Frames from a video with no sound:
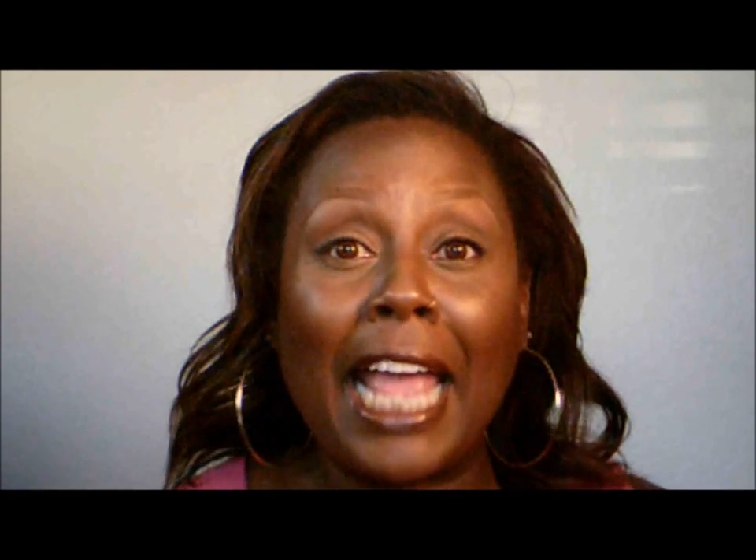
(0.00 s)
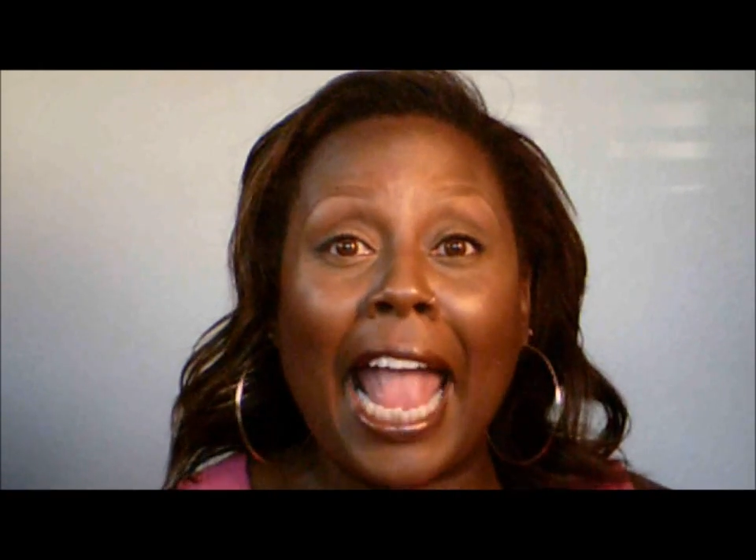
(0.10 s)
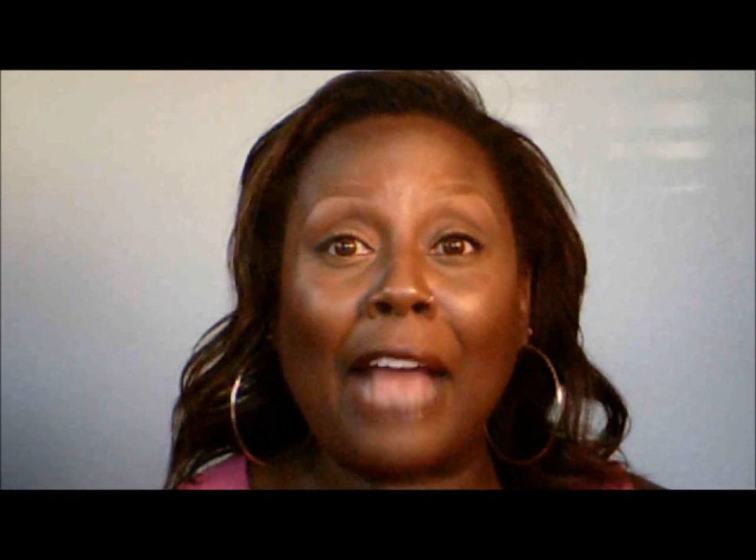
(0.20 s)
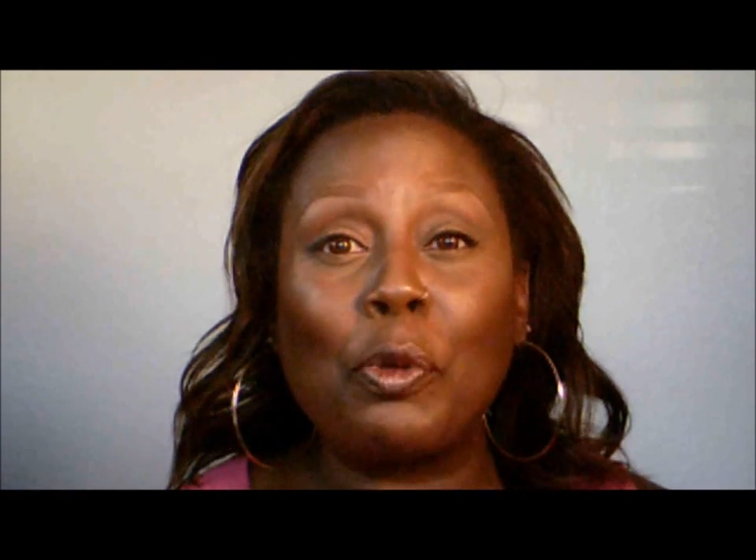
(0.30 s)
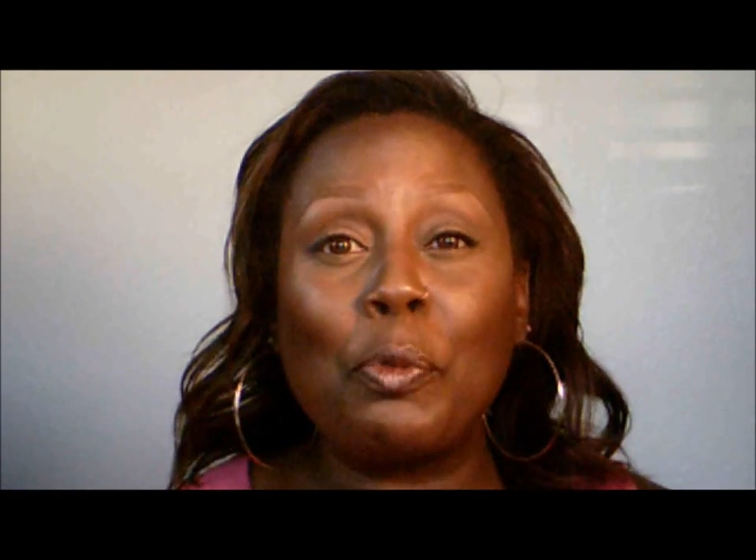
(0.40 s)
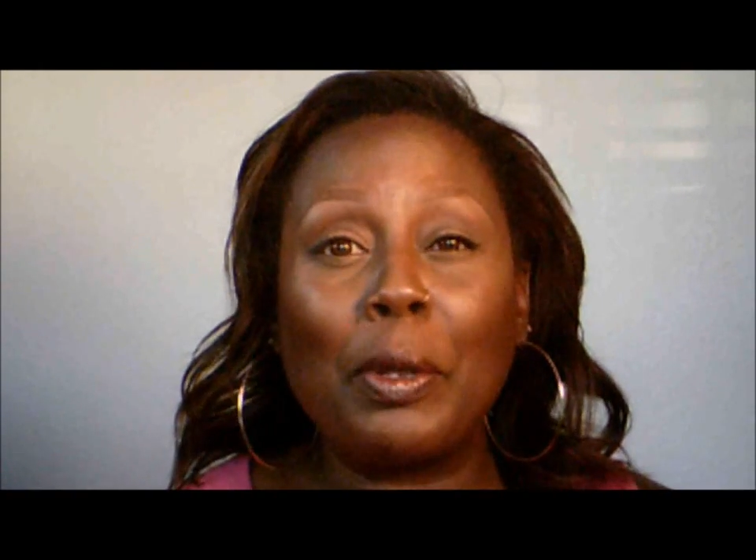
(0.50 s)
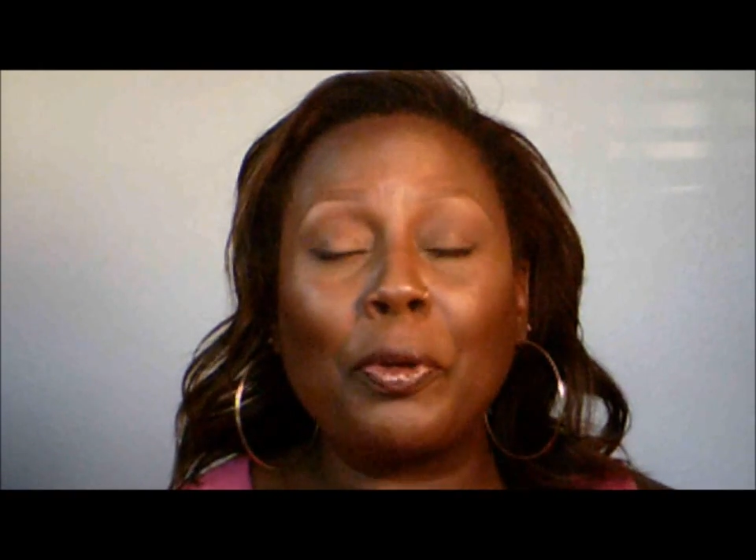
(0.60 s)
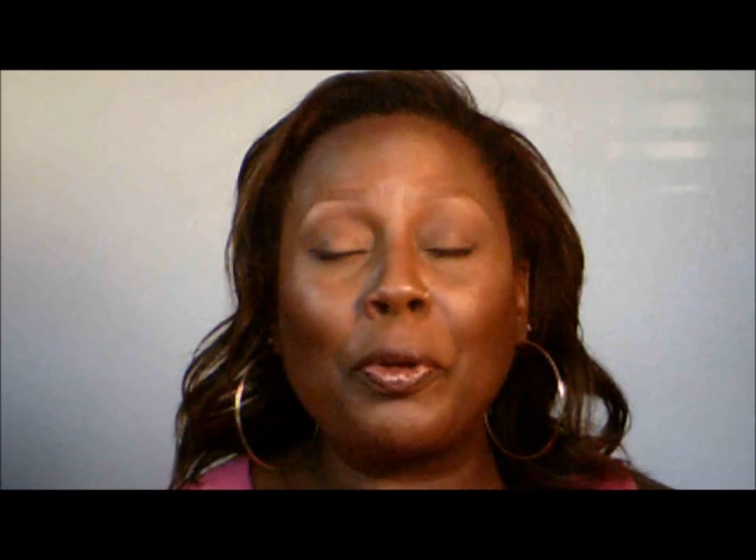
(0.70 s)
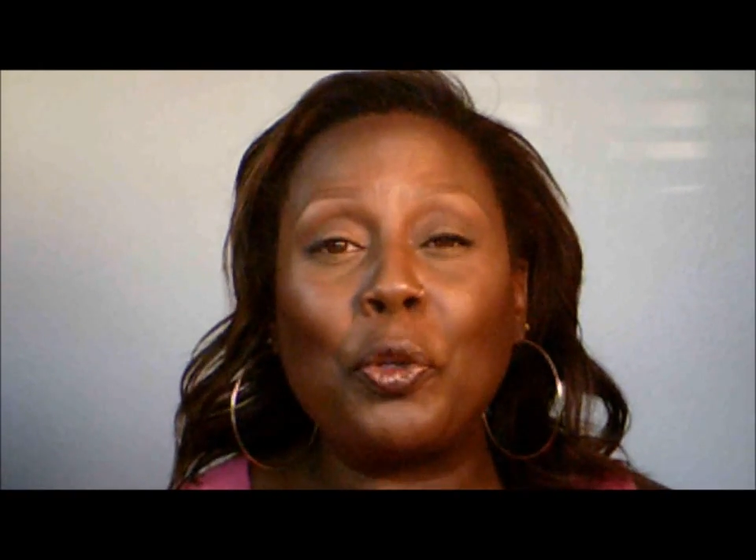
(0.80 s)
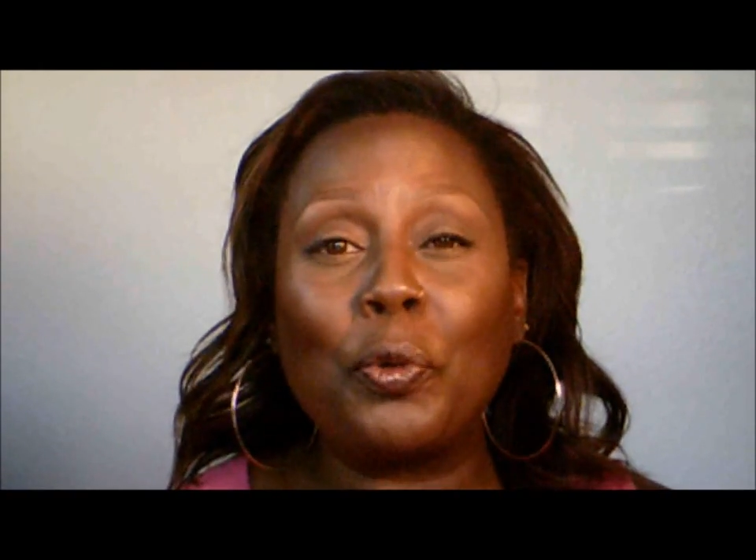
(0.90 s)
And
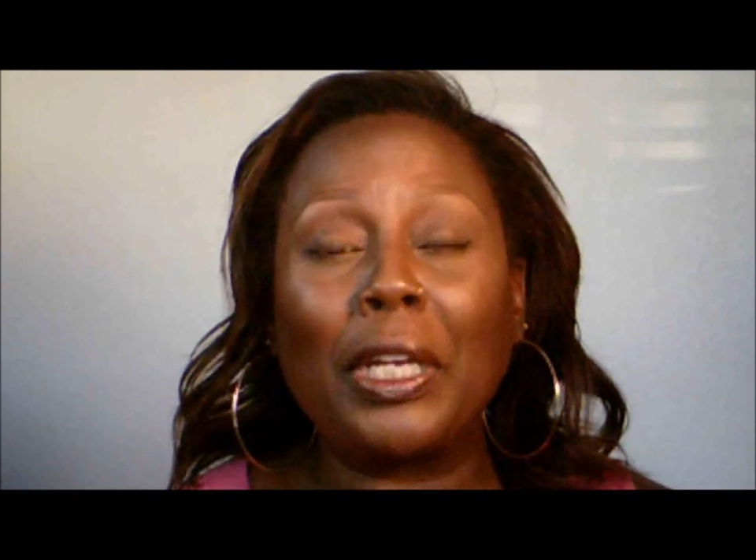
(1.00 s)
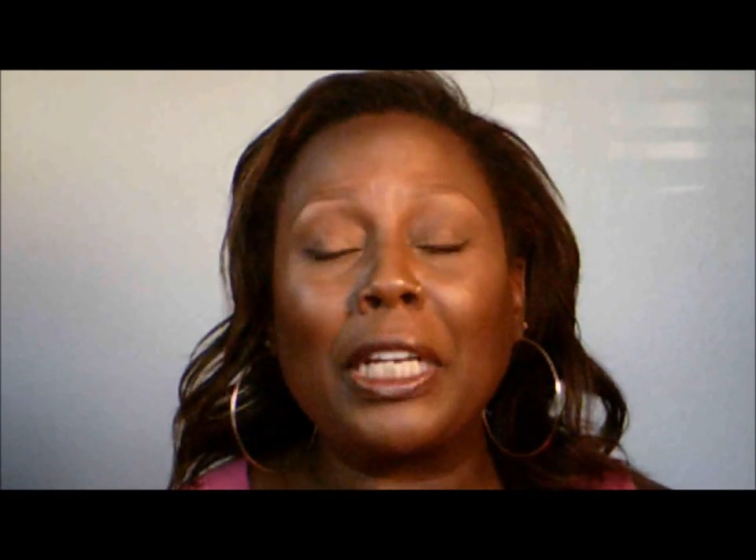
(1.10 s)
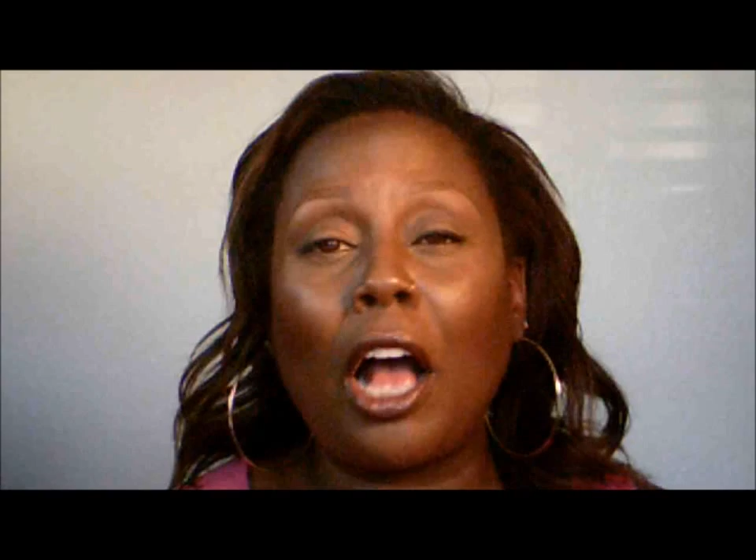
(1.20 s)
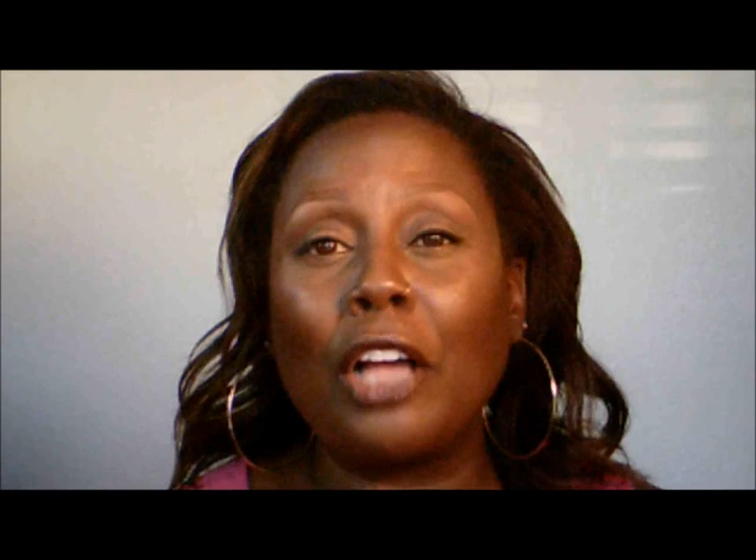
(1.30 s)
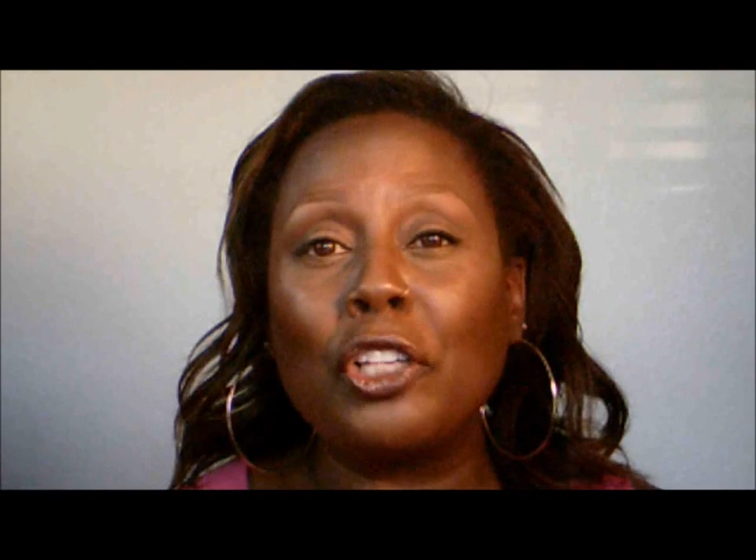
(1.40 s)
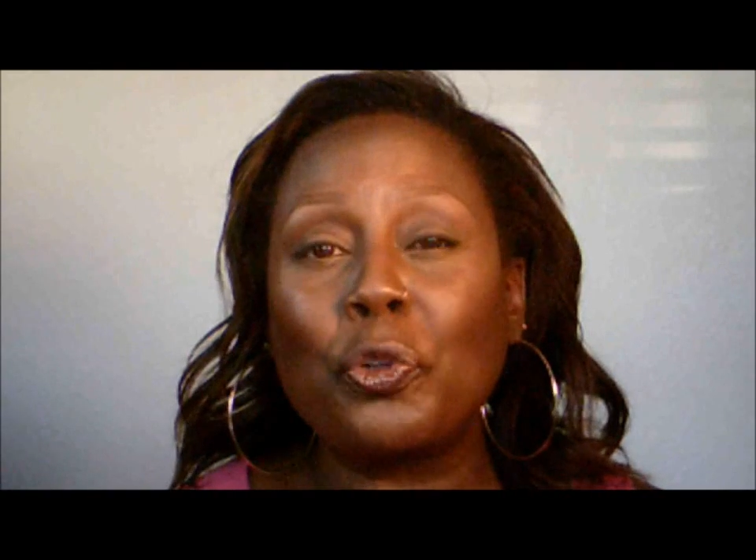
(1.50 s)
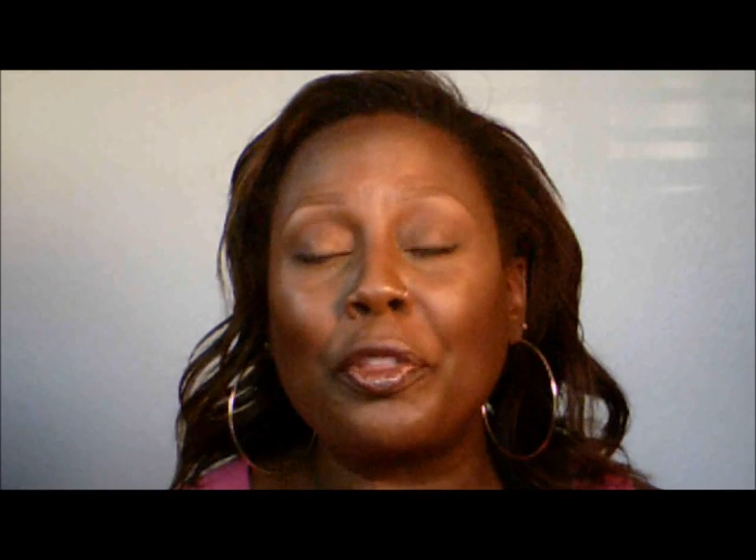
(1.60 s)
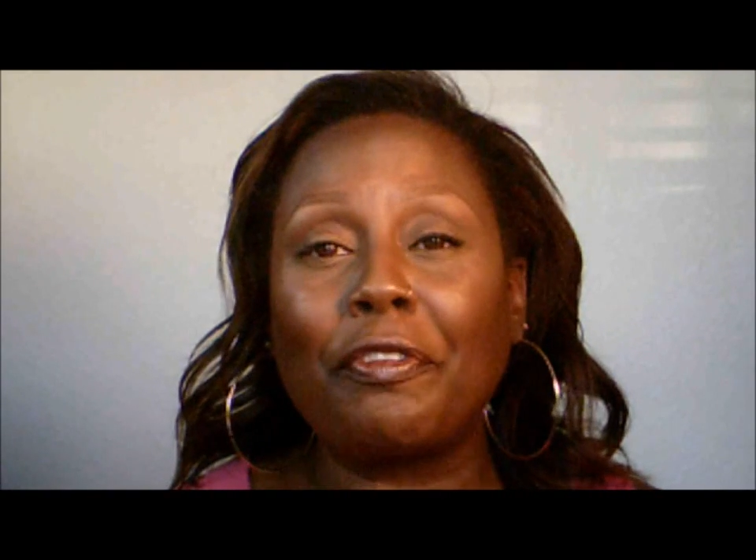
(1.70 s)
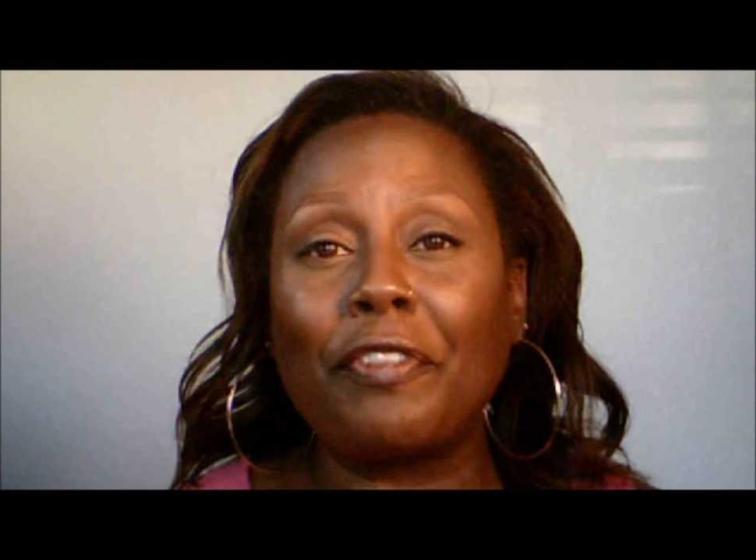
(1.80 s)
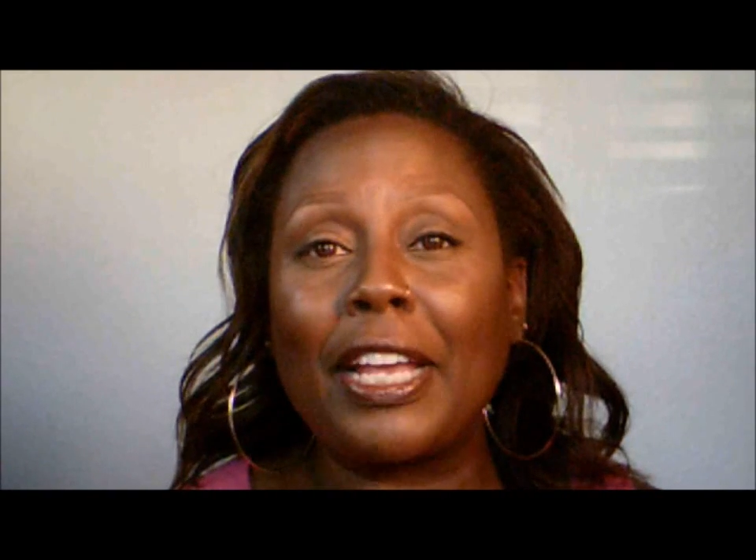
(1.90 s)
remember, you can contour the
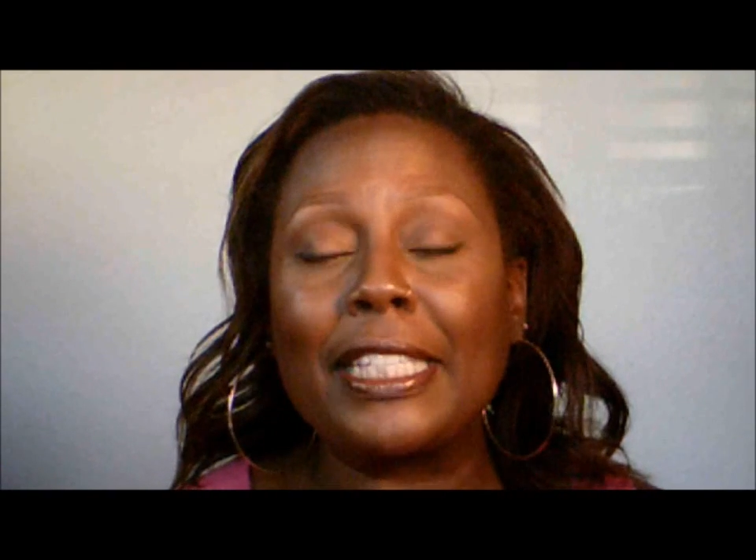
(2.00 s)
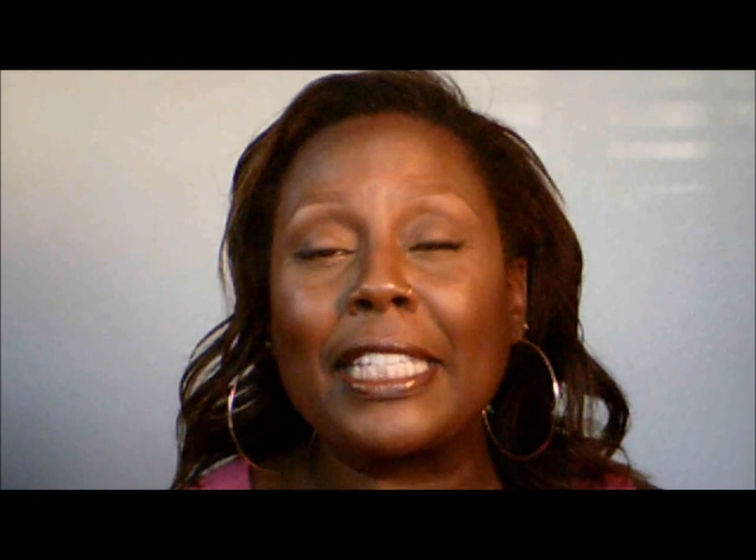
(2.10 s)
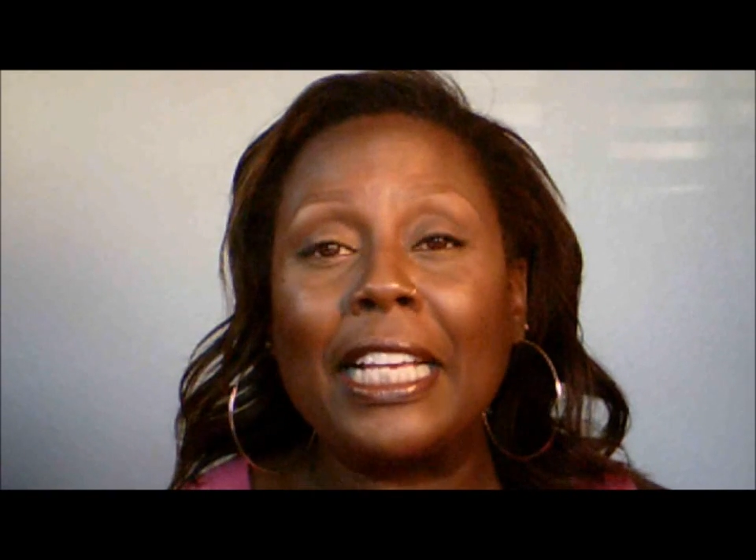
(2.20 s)
face